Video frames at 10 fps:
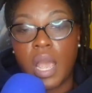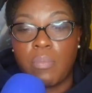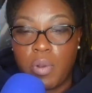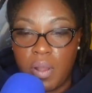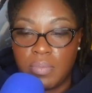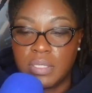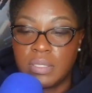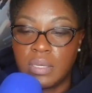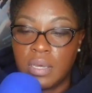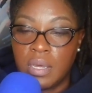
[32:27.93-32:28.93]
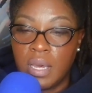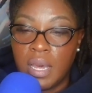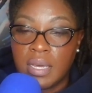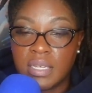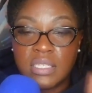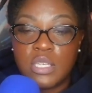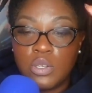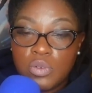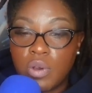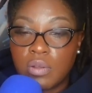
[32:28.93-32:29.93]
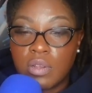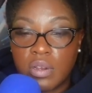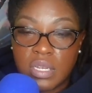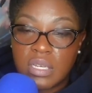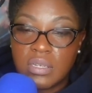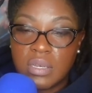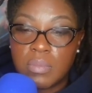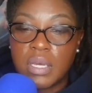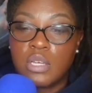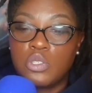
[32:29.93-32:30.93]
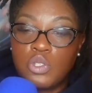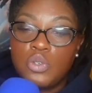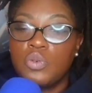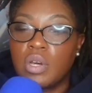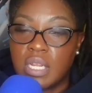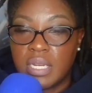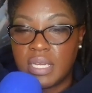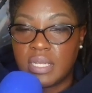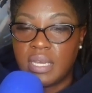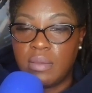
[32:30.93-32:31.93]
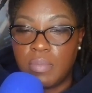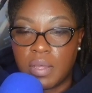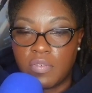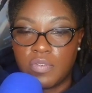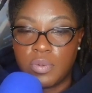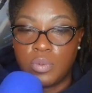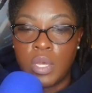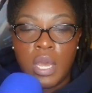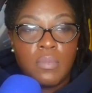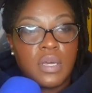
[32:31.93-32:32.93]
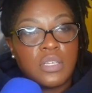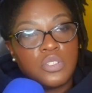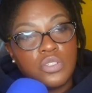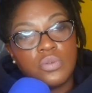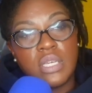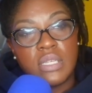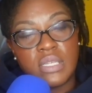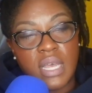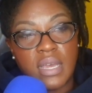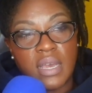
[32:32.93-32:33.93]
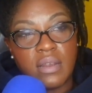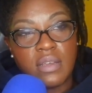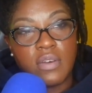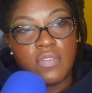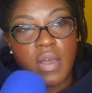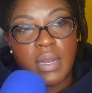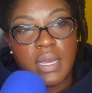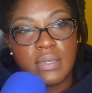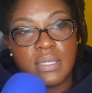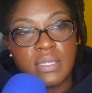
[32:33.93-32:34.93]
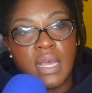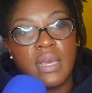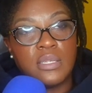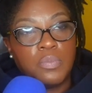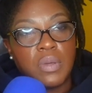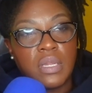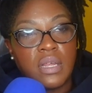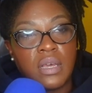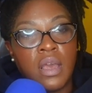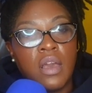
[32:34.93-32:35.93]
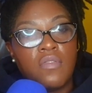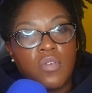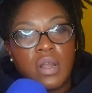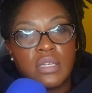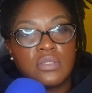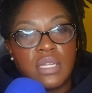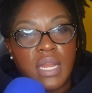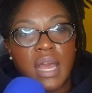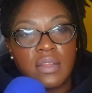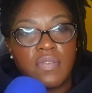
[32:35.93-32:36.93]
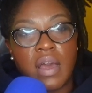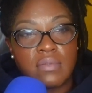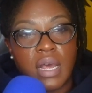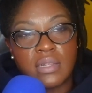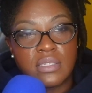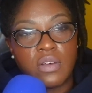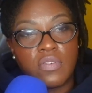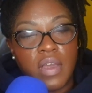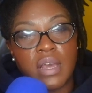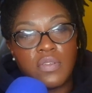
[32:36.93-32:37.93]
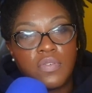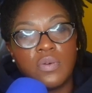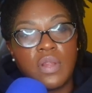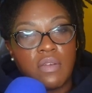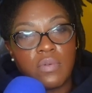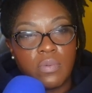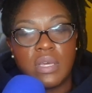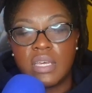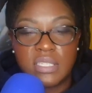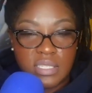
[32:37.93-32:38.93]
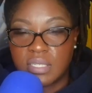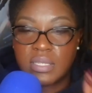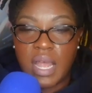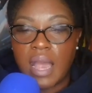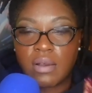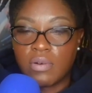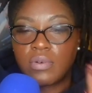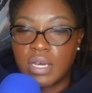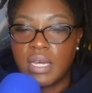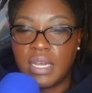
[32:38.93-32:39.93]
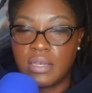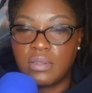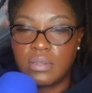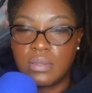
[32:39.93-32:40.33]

I promise. But see, you gonna learn to cook because you gonna need to eat better food because you need to take care of your finances and spending four hundred and ninety five dollars on fast food every week is just not gonna cut it.